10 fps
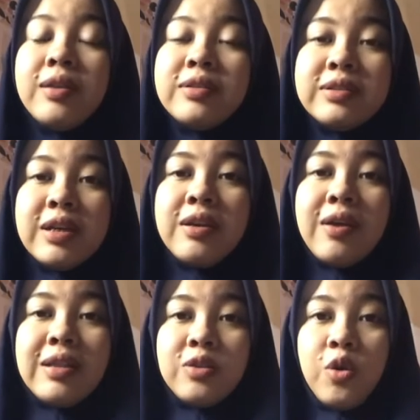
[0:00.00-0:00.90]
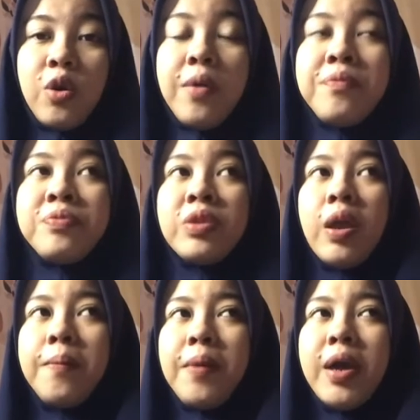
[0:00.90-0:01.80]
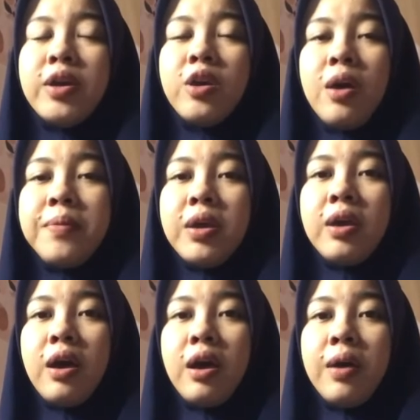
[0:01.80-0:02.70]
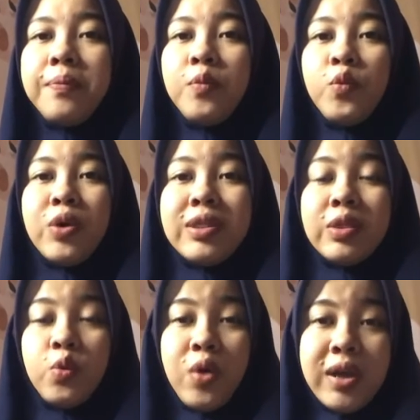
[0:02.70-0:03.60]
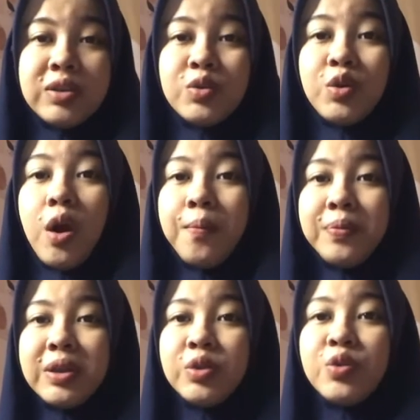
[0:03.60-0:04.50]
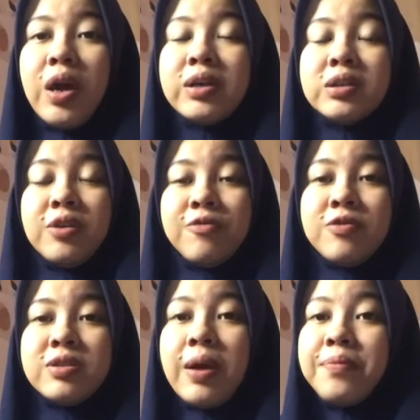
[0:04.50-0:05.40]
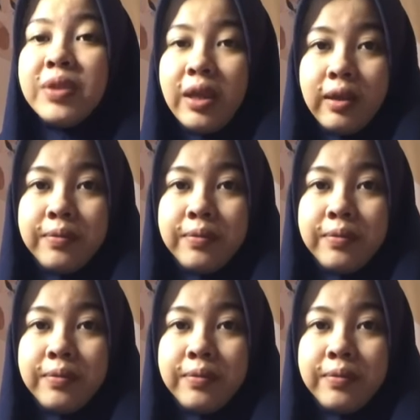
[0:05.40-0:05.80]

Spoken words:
generator by coming up with ways to complete to achieve something.